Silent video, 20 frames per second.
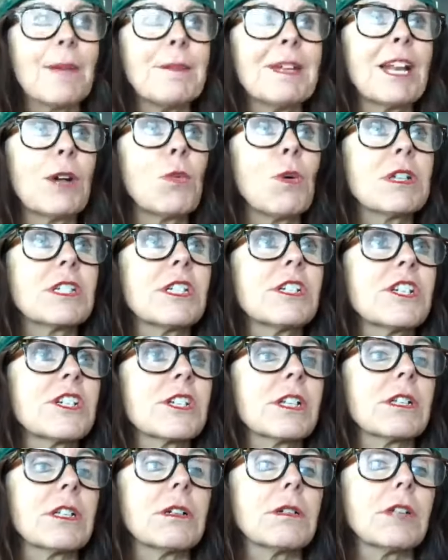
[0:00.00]
I mean, it wasn't
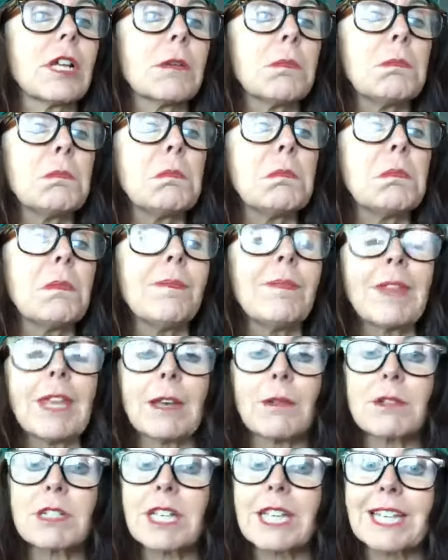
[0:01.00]
just a little
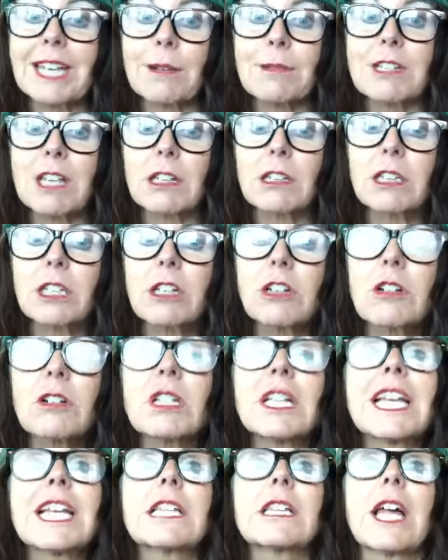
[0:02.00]
it was a
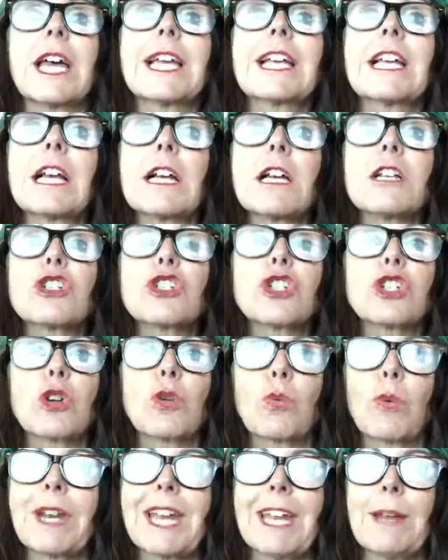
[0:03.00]
literally
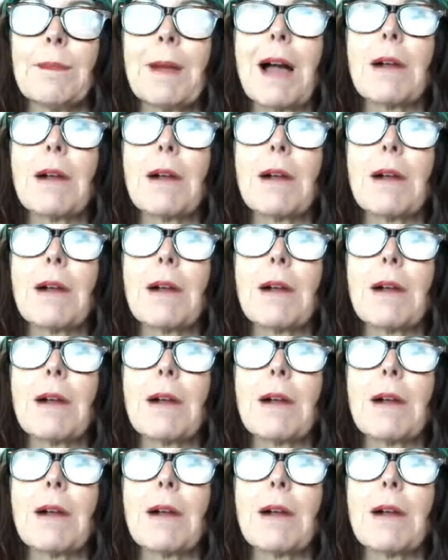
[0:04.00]
scream.